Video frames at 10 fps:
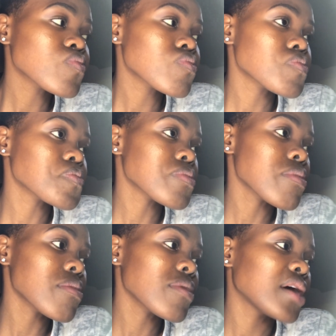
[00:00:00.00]

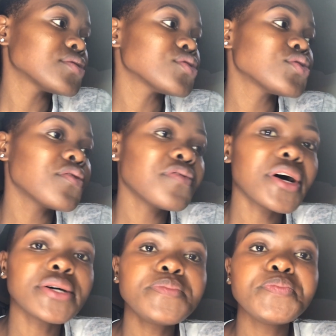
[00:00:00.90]
mm, so so
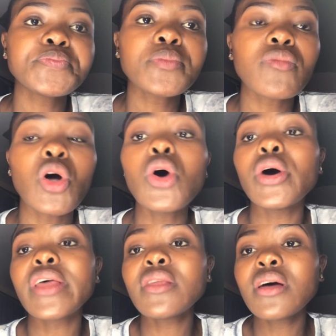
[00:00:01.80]
far oh
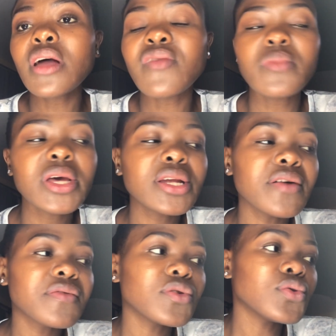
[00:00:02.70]
and then i've made a
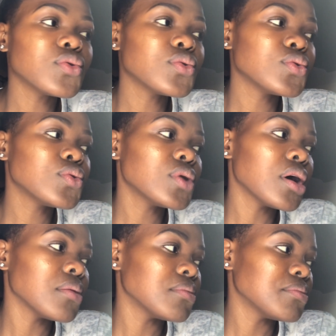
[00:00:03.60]
few
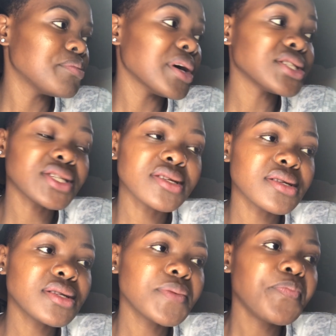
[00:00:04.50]
um,
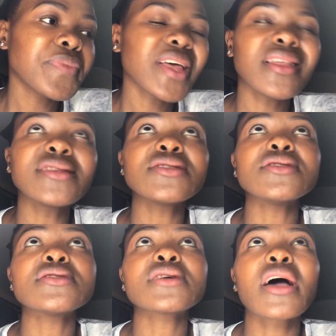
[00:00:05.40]
purchases that's
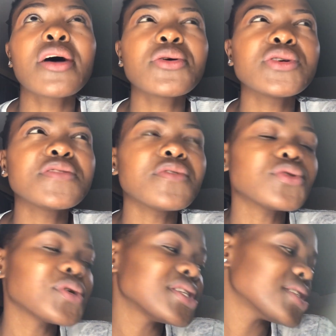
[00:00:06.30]
just carrots for
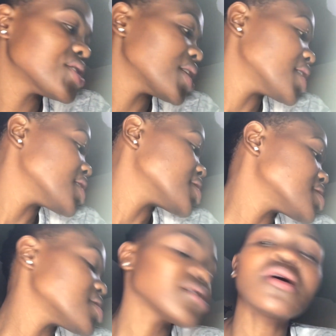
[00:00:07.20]
20
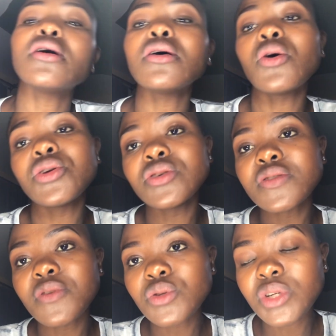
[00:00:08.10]
shillings uh, onions
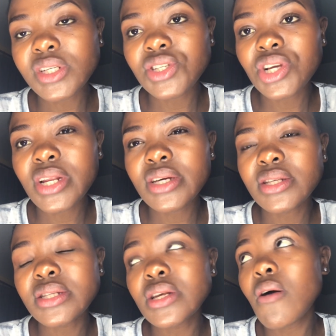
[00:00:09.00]
for 20 shillings